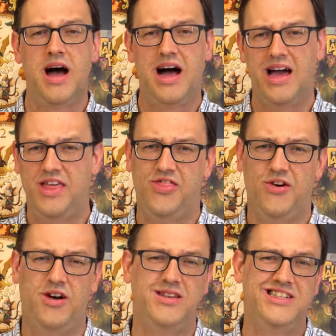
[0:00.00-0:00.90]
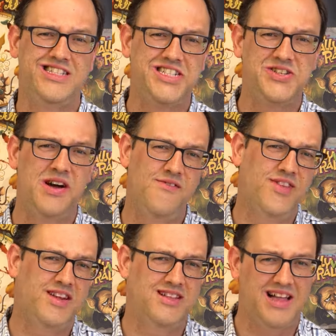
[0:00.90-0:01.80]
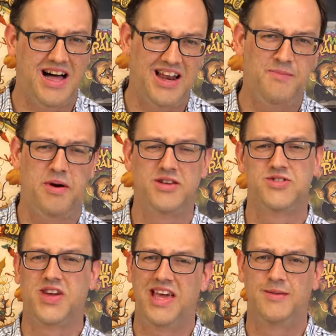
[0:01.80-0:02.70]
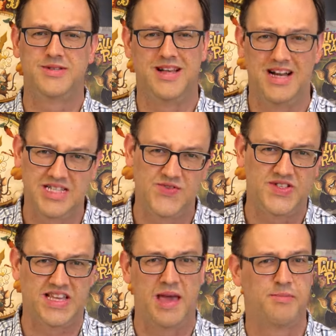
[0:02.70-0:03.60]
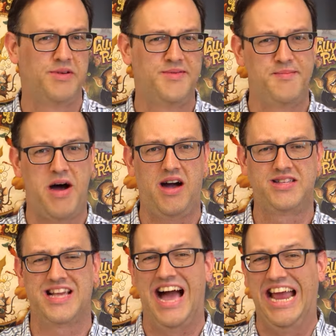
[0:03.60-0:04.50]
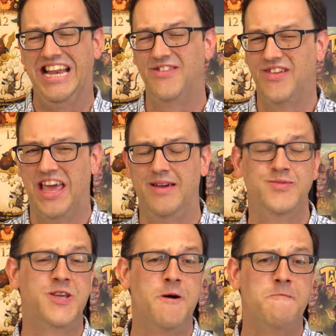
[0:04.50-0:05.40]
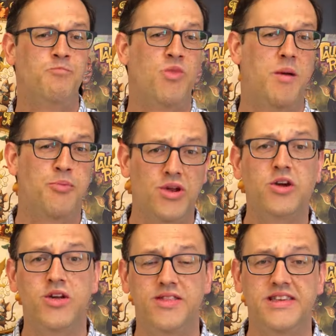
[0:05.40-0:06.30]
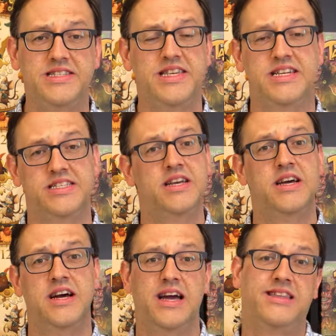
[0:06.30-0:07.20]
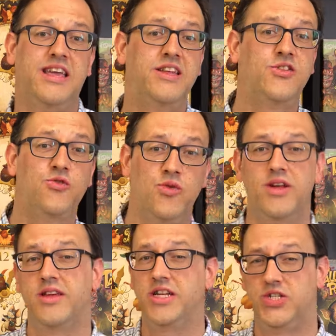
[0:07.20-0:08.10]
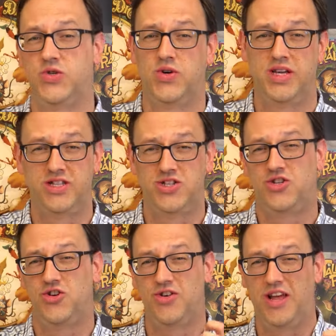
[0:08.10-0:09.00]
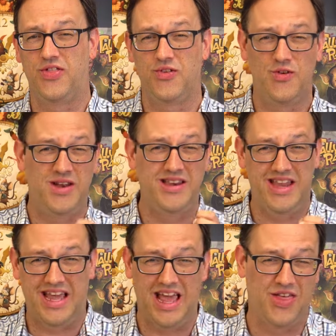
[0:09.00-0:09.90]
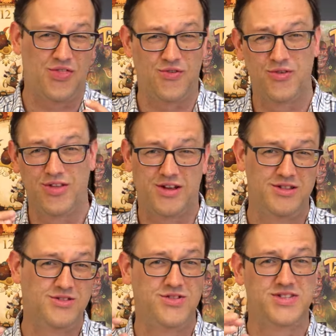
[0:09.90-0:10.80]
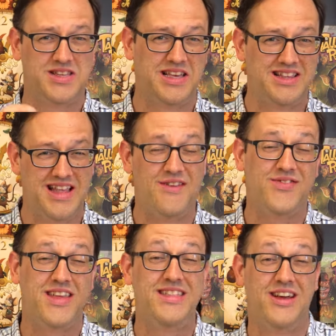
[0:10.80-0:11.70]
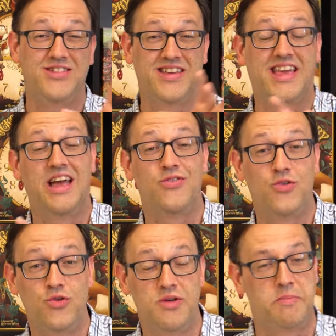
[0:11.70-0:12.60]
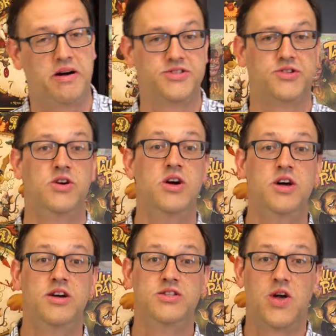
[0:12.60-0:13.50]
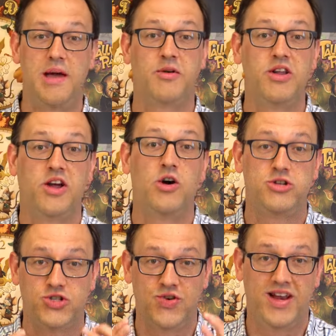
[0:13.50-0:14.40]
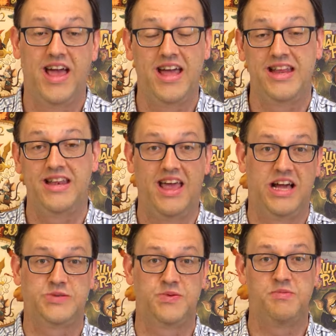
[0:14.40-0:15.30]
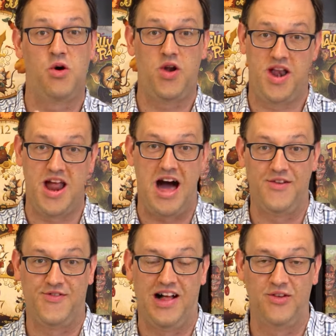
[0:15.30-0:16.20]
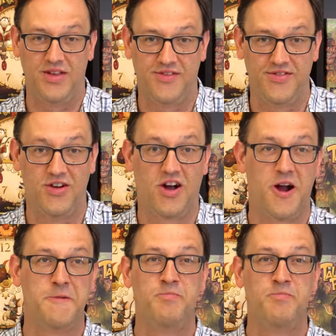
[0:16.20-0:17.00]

I thought, you know, I've done a lot of puzzle games, lots of escape room in a box kind of games. I'm pretty good at these things. I tend to really enjoy churning through and digging through the clues left in there to get to the puzzle. So I'm going to go straight ahead into expert mode, not following the flow card.